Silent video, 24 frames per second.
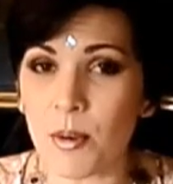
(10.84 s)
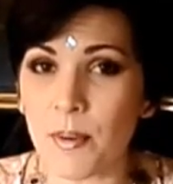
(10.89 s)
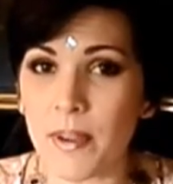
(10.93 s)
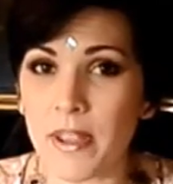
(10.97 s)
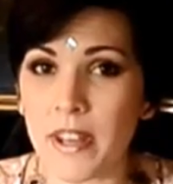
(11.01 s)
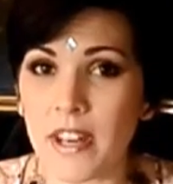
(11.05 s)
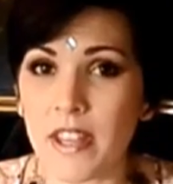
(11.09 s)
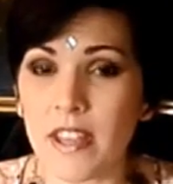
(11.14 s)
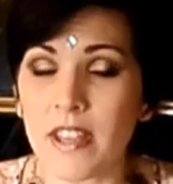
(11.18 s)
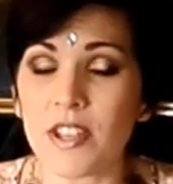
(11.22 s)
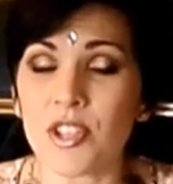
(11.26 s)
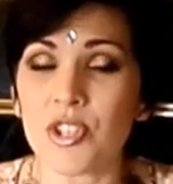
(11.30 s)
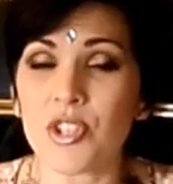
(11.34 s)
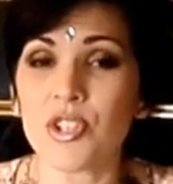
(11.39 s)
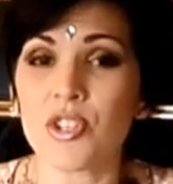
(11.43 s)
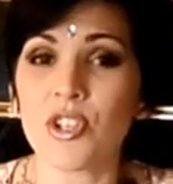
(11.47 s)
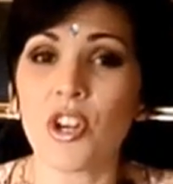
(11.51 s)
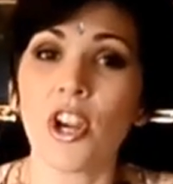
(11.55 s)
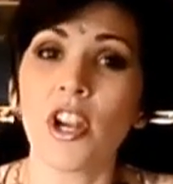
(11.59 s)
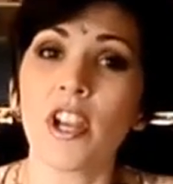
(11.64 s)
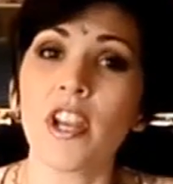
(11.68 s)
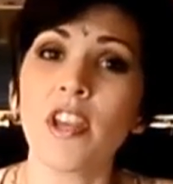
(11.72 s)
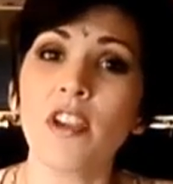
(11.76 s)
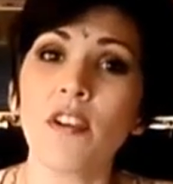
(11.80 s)
reading
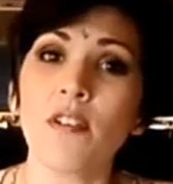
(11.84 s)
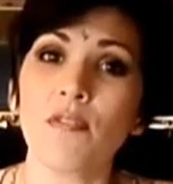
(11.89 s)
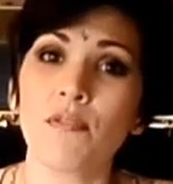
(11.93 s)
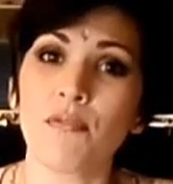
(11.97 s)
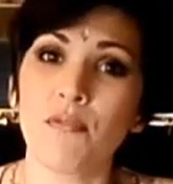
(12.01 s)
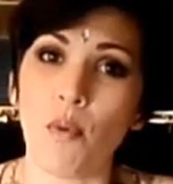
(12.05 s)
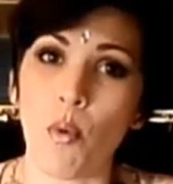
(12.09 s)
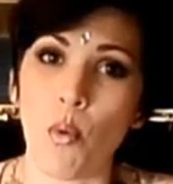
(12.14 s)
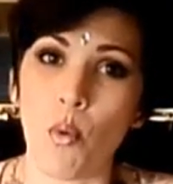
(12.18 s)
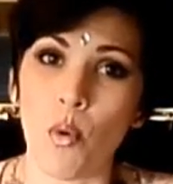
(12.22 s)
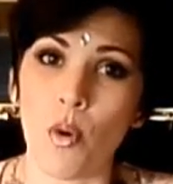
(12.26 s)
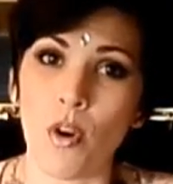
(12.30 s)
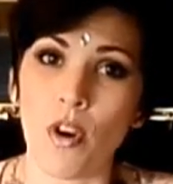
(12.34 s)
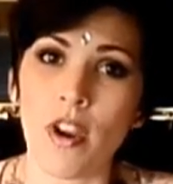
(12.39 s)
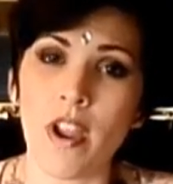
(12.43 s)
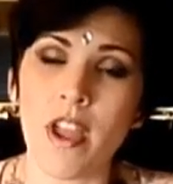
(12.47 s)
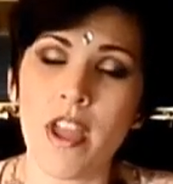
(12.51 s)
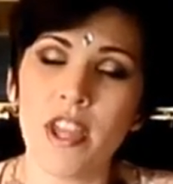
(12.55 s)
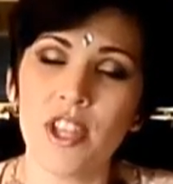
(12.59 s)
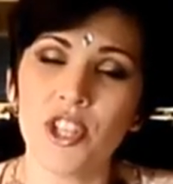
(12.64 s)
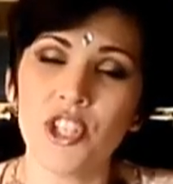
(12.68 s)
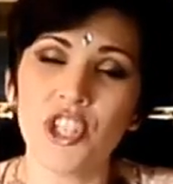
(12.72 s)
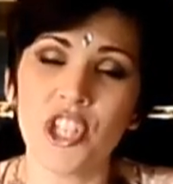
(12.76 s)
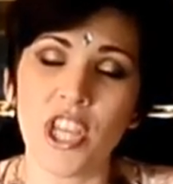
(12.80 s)
starting for
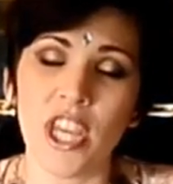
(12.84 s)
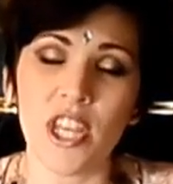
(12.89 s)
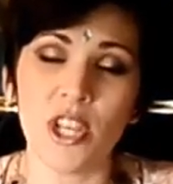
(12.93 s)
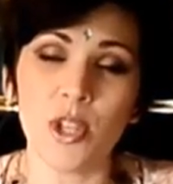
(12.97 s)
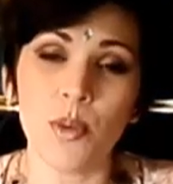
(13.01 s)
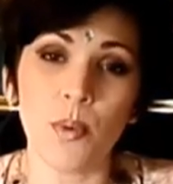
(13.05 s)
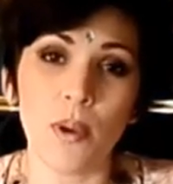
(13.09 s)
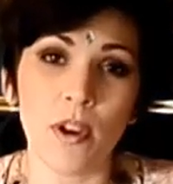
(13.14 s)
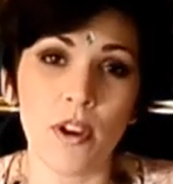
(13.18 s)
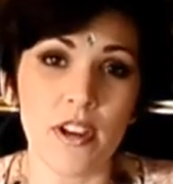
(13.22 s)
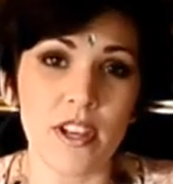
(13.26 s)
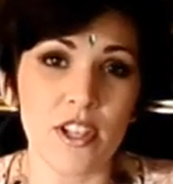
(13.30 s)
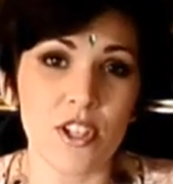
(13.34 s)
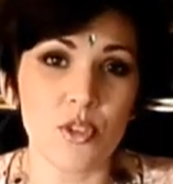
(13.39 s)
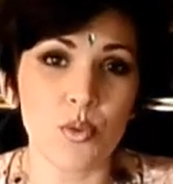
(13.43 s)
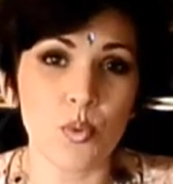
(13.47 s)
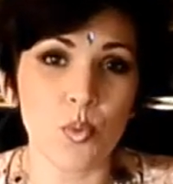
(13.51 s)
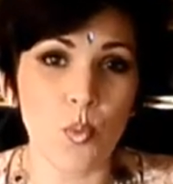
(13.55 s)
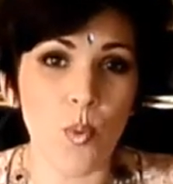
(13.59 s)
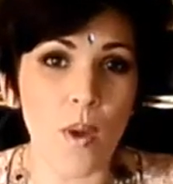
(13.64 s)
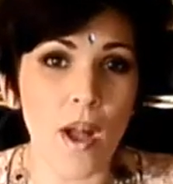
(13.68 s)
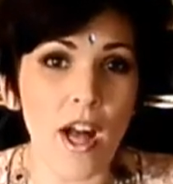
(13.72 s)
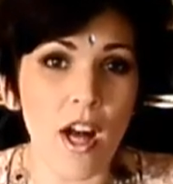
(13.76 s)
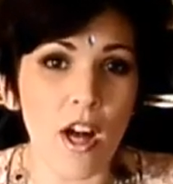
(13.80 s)
January
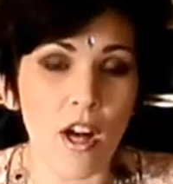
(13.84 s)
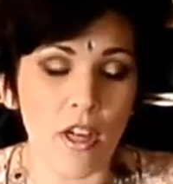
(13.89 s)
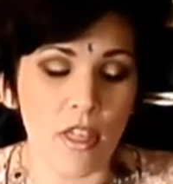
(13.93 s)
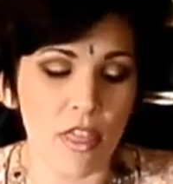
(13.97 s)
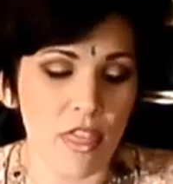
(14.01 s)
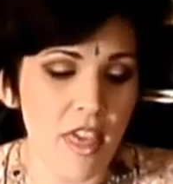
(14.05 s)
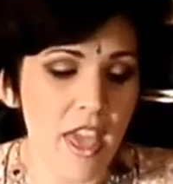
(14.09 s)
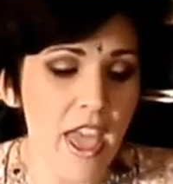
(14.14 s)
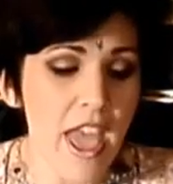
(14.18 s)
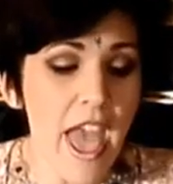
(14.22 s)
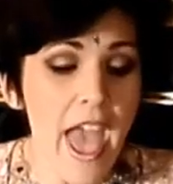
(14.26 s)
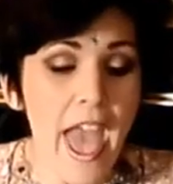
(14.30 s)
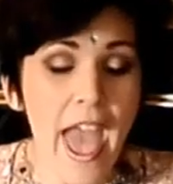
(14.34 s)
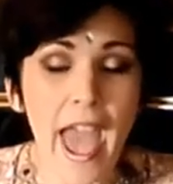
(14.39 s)
12th.